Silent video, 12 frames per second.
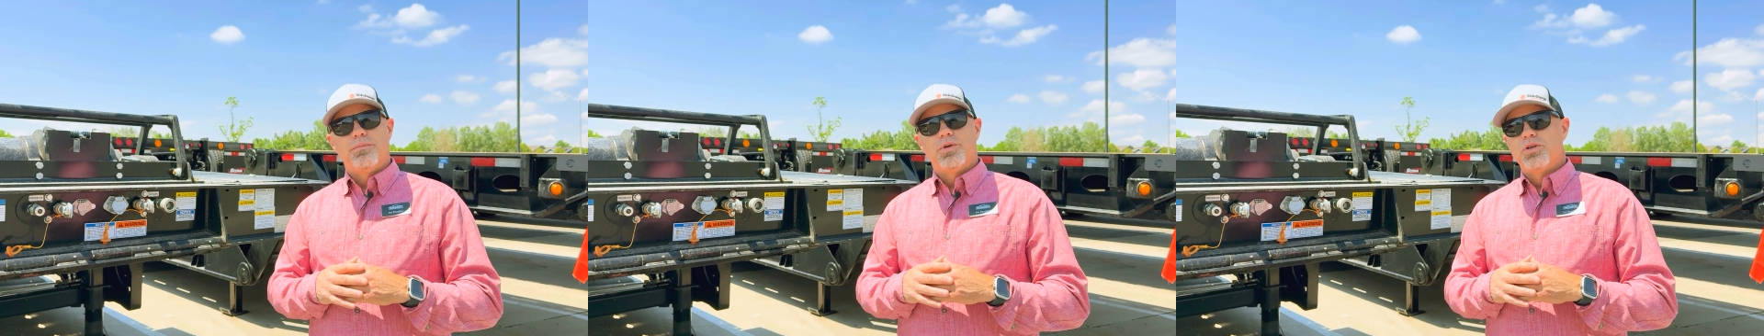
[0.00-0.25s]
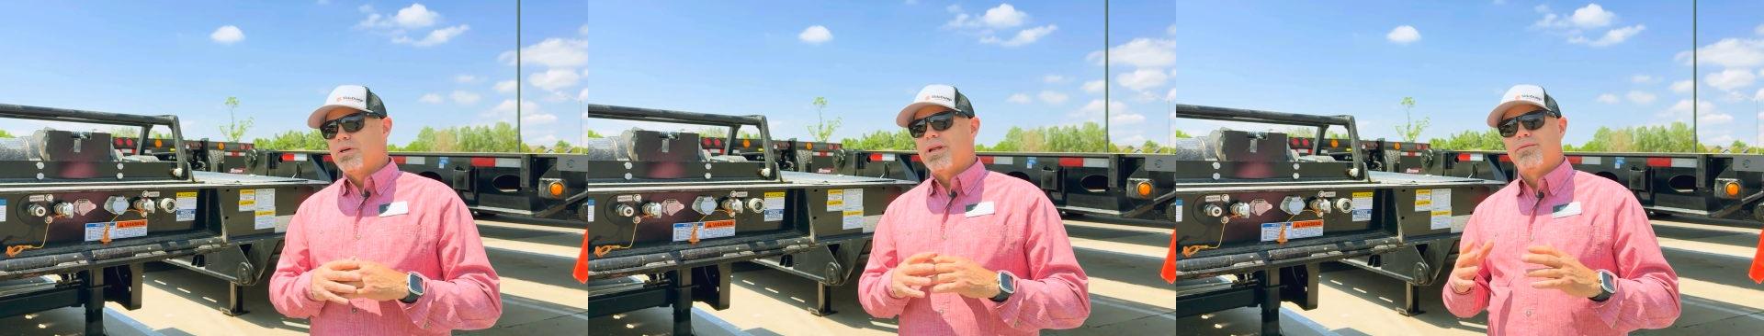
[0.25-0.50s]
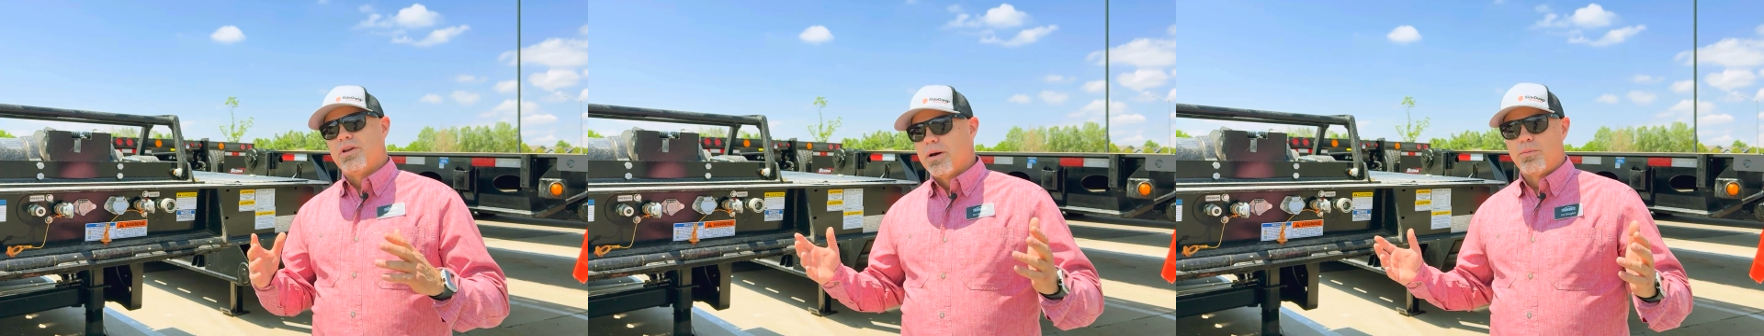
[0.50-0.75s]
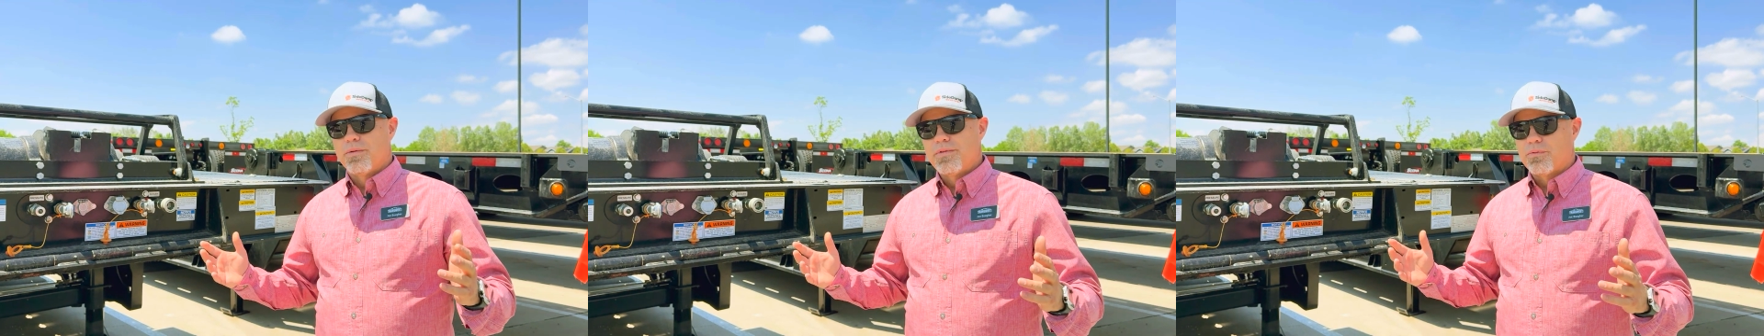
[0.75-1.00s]
You could have a
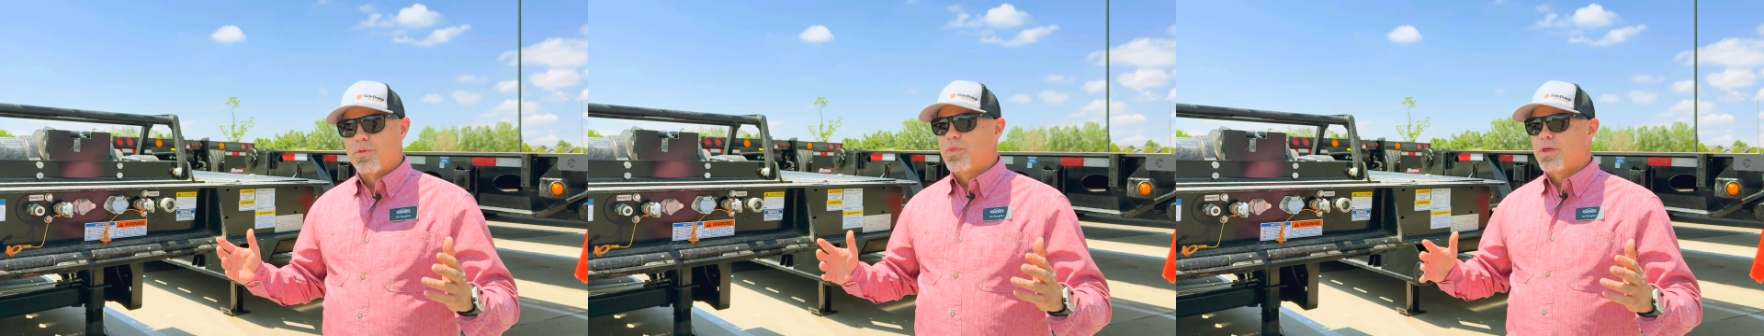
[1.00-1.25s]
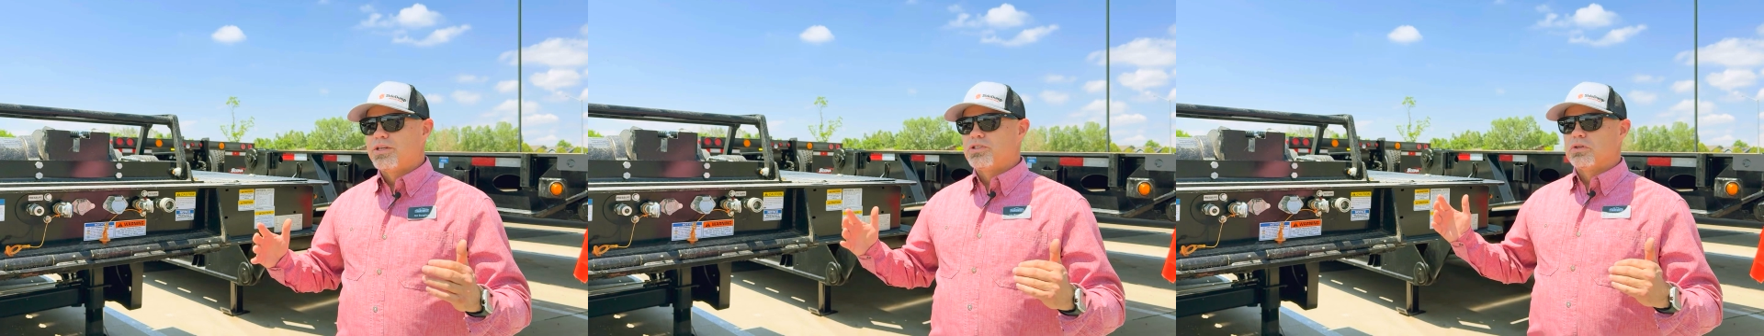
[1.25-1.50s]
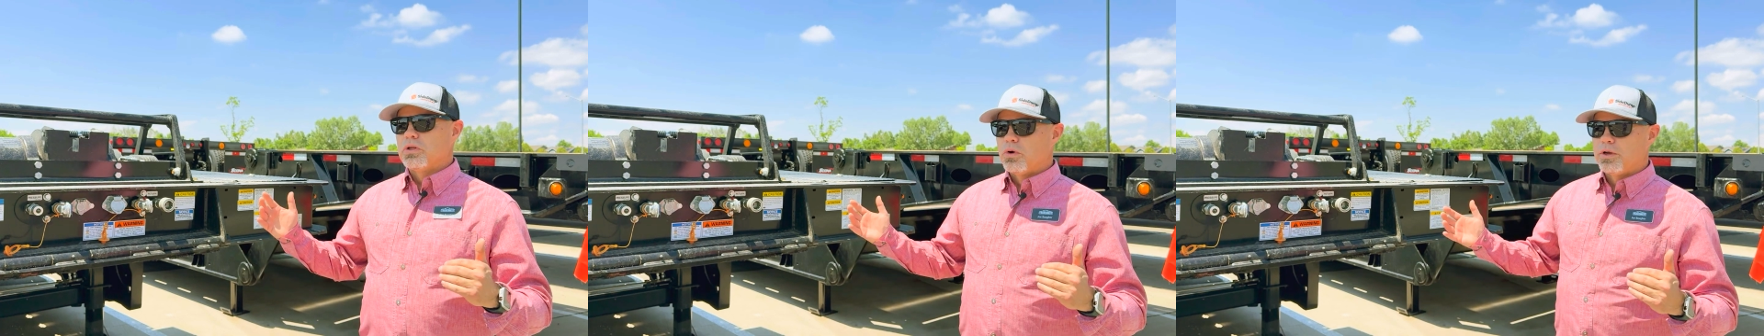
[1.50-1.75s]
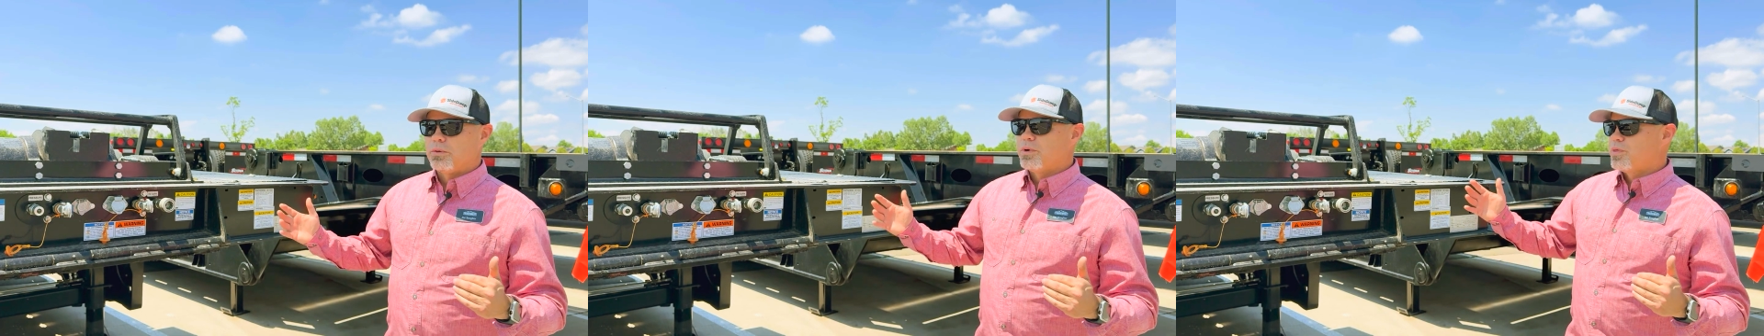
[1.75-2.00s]
number of different things you're
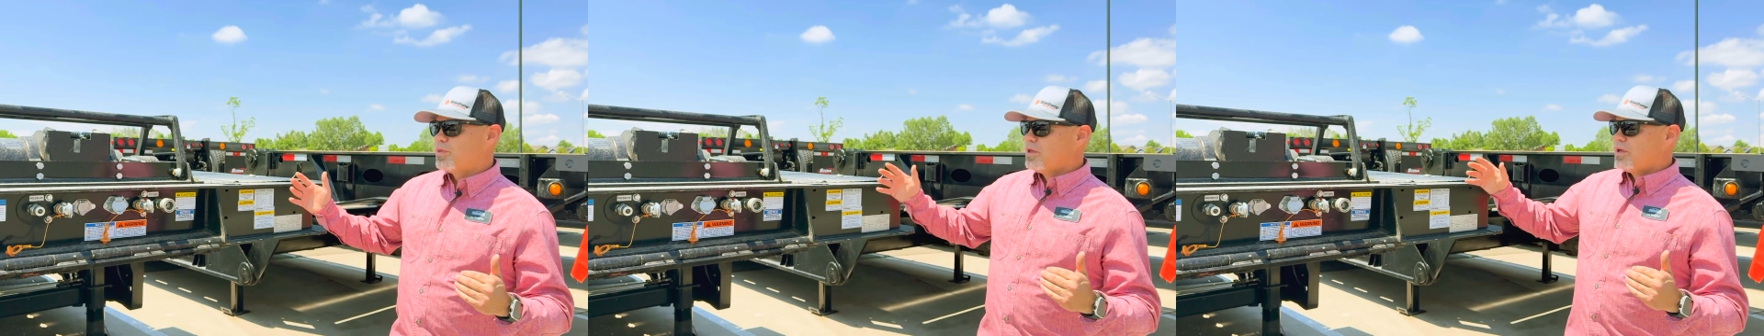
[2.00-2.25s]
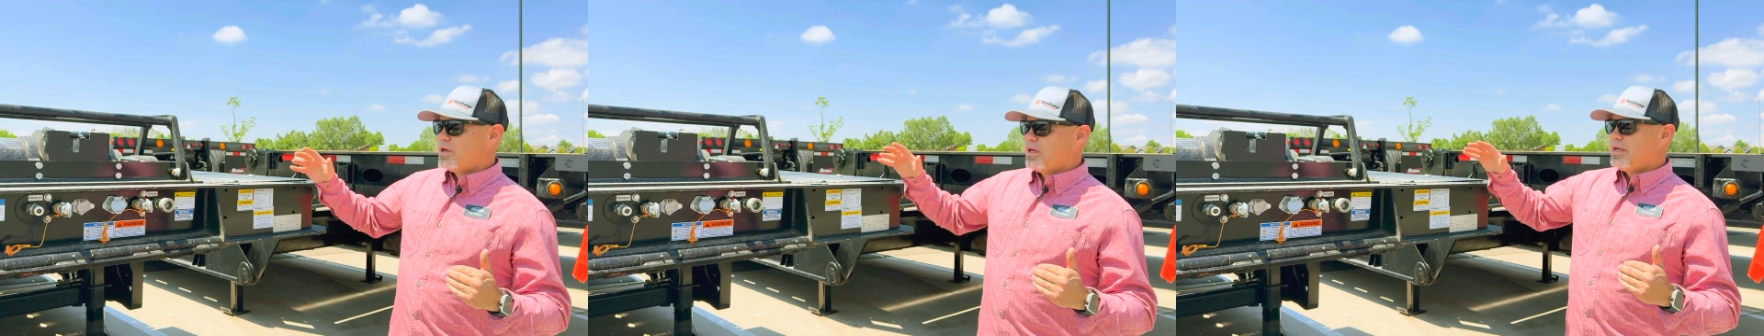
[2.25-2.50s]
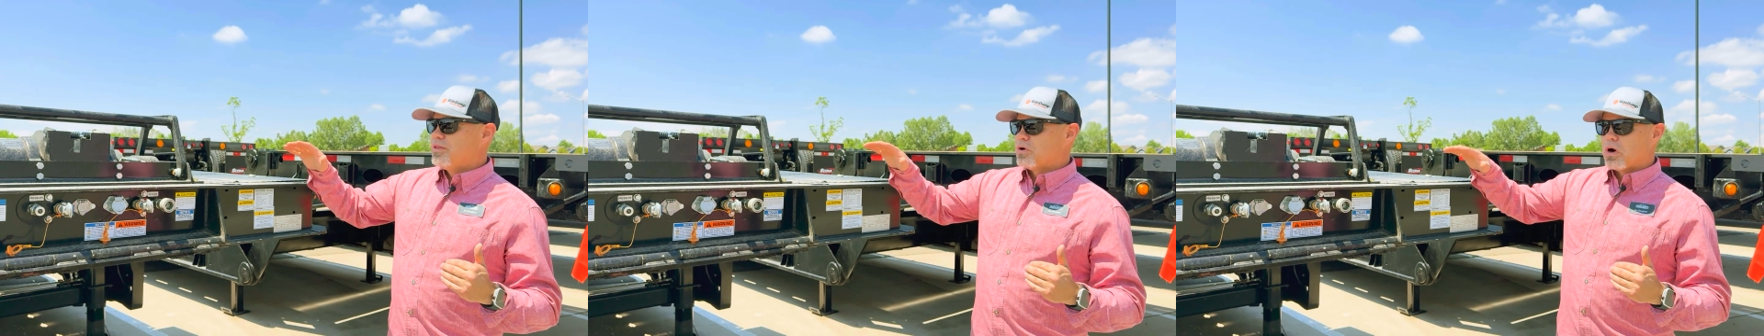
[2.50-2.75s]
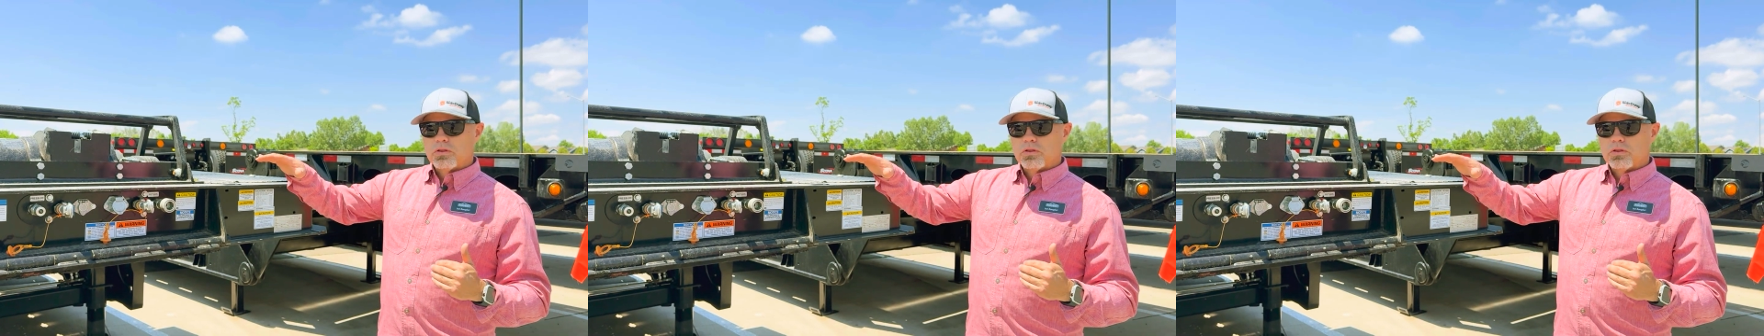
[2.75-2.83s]
loading with, either our